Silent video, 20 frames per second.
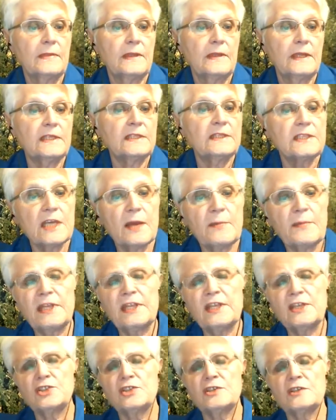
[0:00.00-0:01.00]
In some
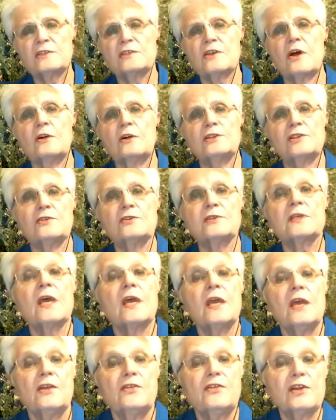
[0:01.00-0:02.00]
indigenous cultures,
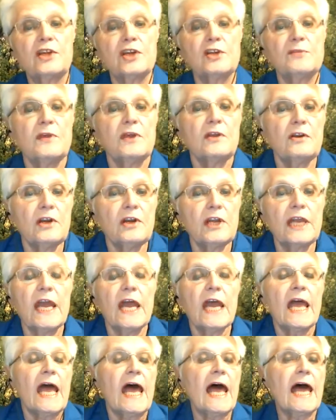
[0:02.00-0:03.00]
the community
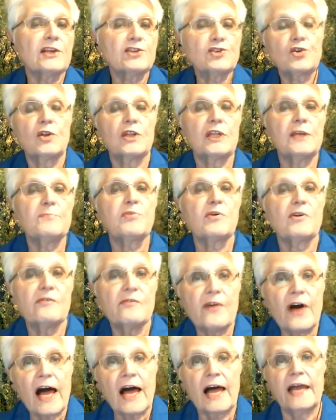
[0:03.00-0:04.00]
actually
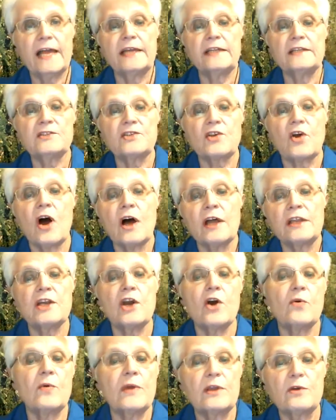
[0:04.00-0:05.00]
provides
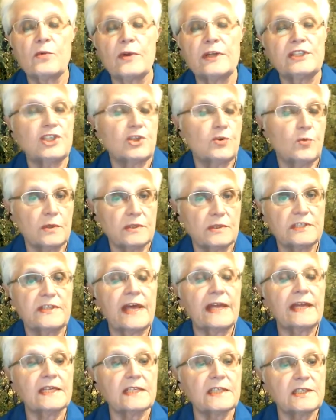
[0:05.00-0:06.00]
ongoing rituals
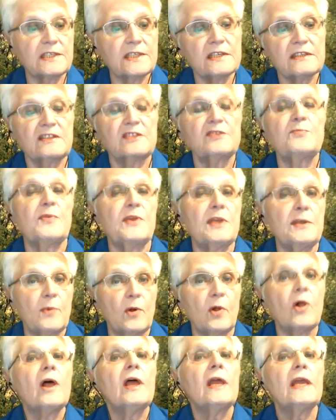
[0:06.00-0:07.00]
that assist
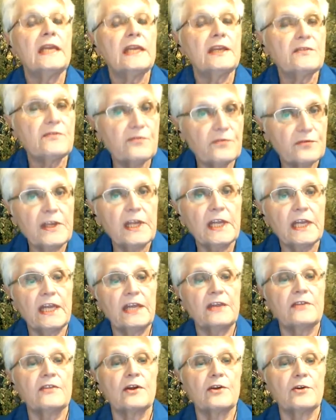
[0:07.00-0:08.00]
people in
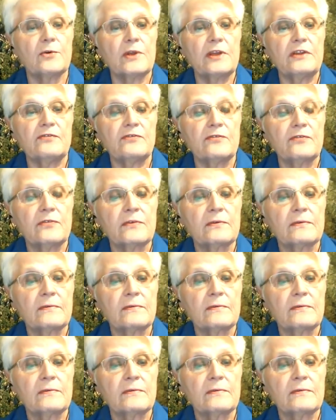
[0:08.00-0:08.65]
feeling their grief.